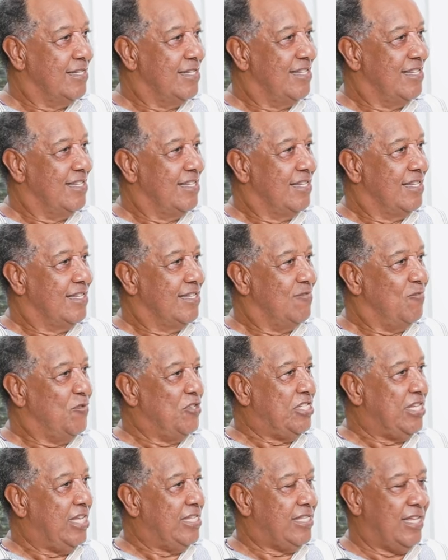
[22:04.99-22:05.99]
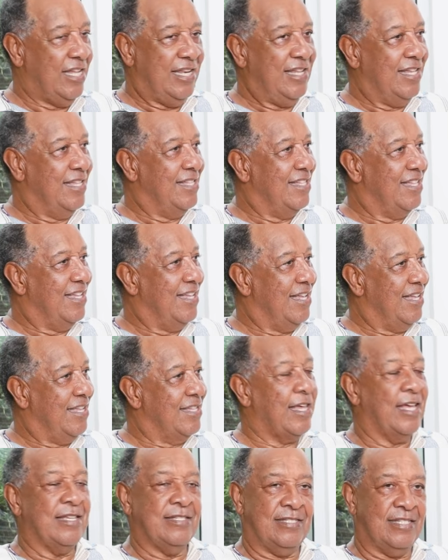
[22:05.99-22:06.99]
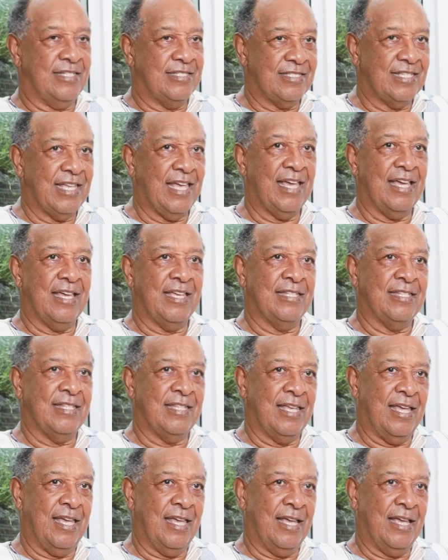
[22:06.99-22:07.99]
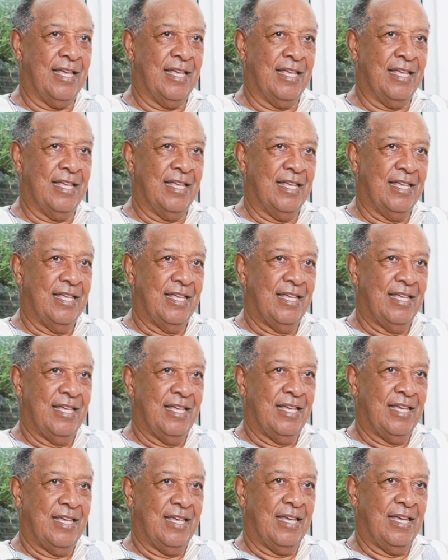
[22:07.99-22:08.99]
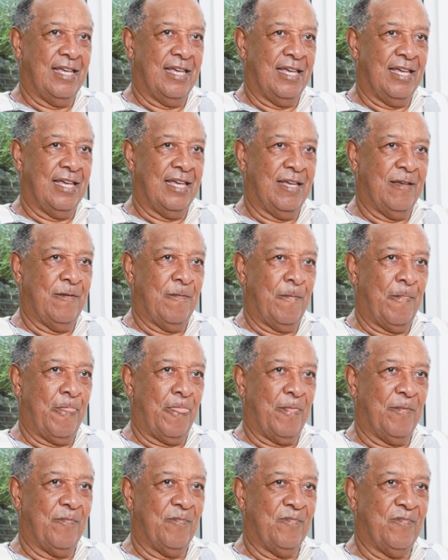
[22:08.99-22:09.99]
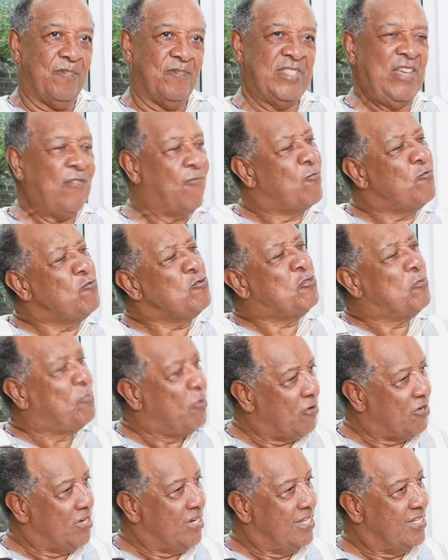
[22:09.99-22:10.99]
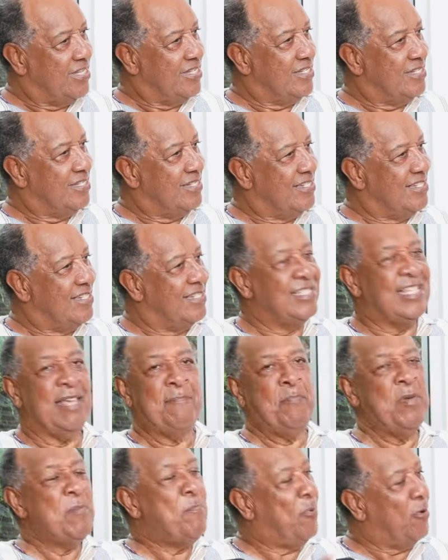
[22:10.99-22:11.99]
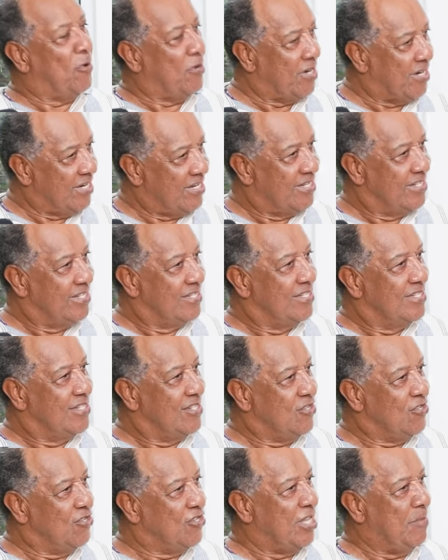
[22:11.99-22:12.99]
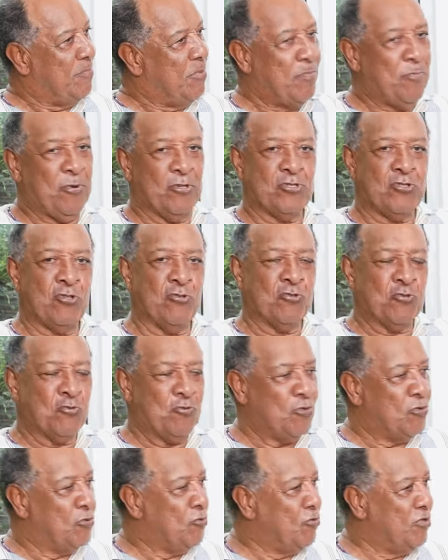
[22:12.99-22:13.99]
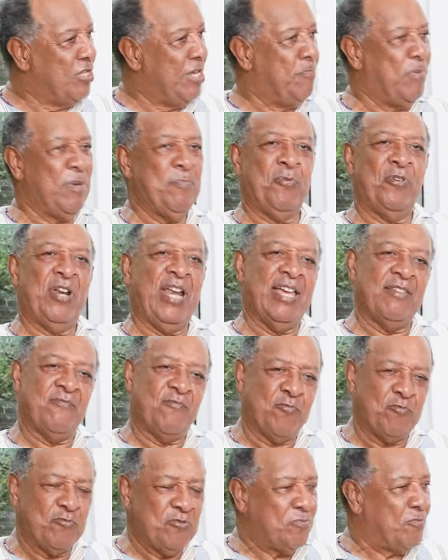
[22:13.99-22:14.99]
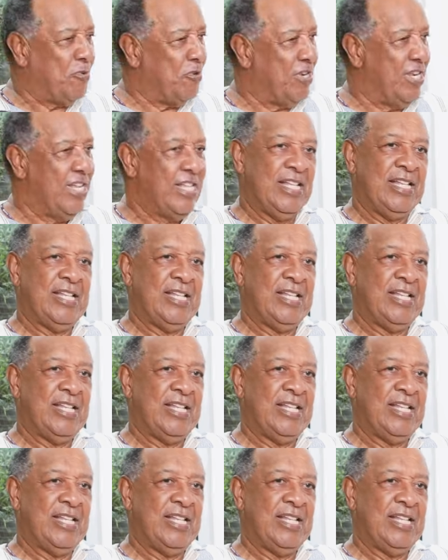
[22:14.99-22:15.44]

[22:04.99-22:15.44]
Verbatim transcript: Okay. We settled. Since then. Yeah, since then, and then... Um, the football. Yeah. The people. Yeah. You know, the people talk to you. The people like football.